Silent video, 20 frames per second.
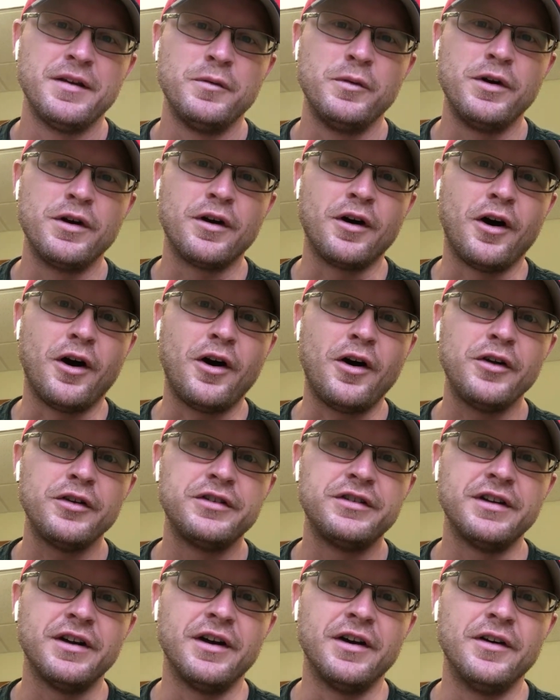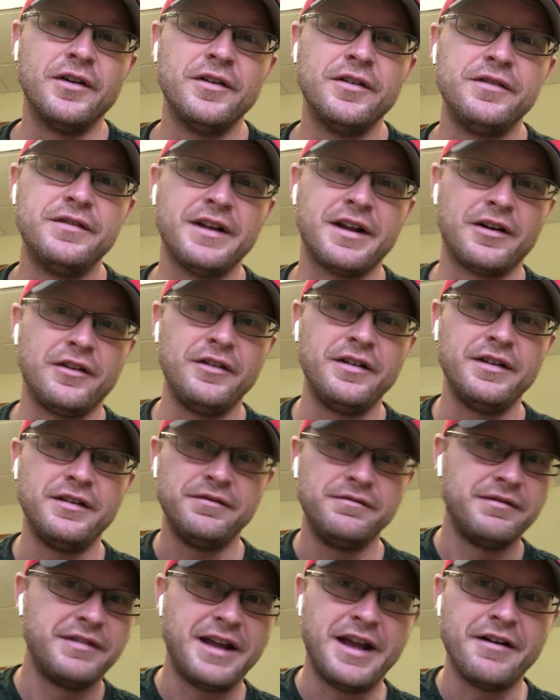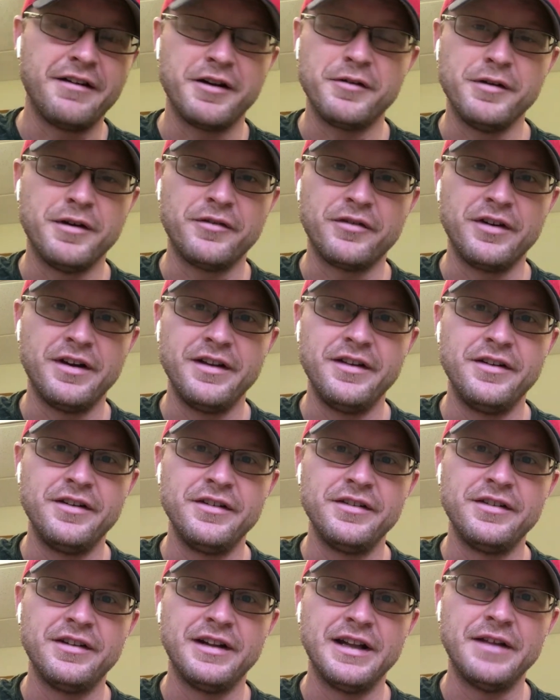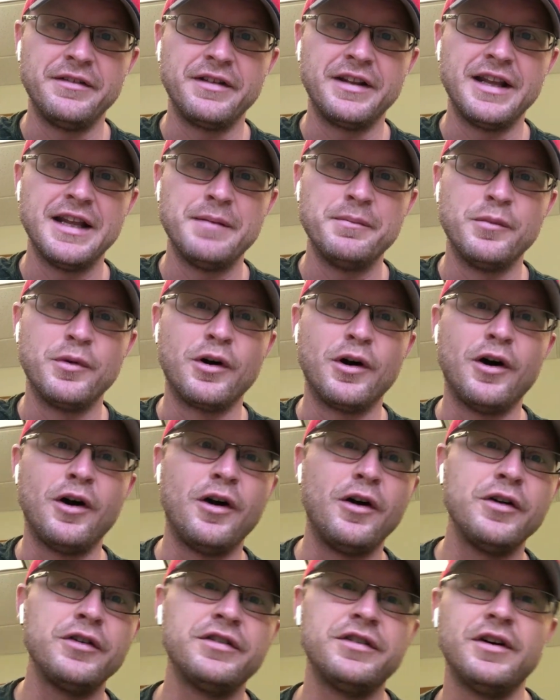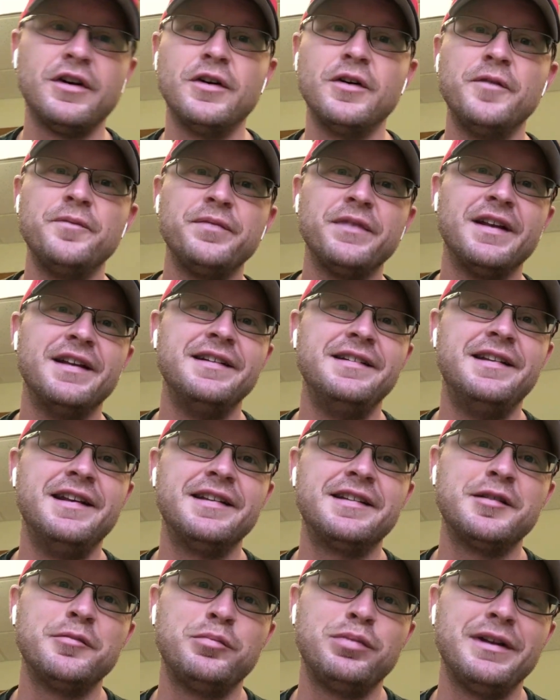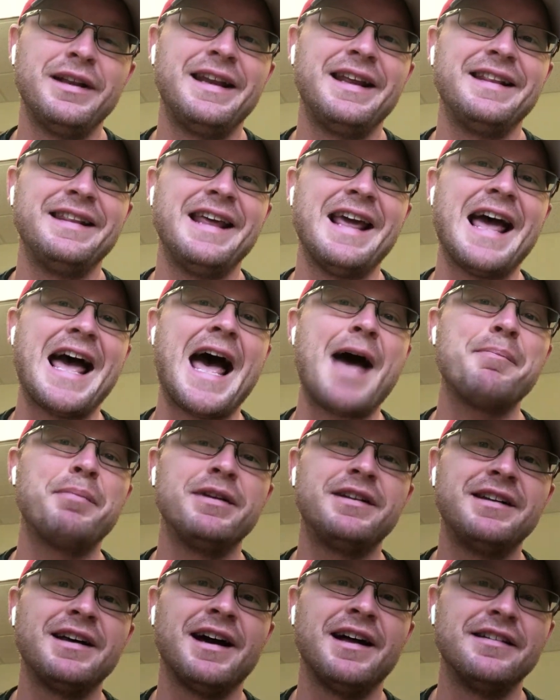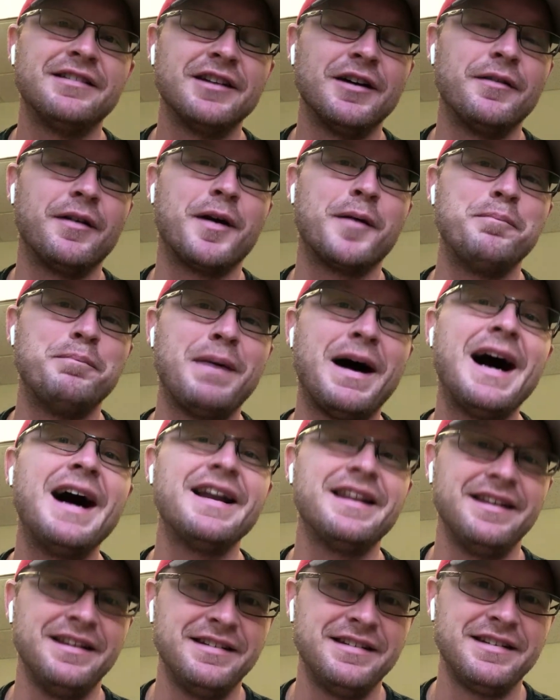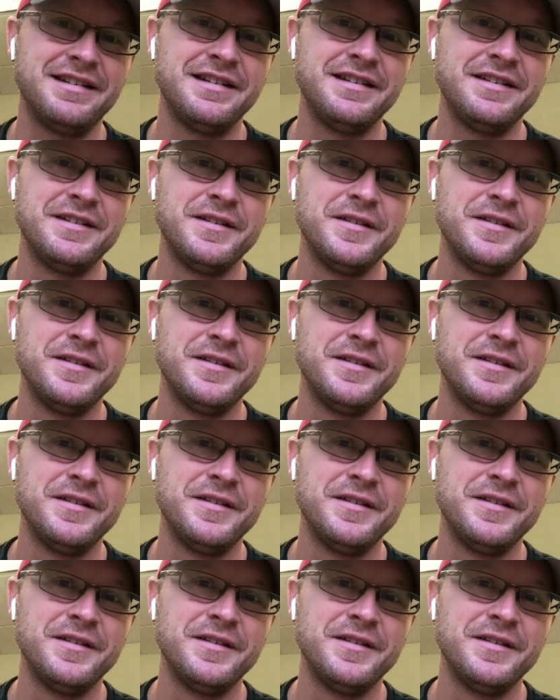we are also not only caring well for others and loving them, we're also disciplining the appetites of our bodies.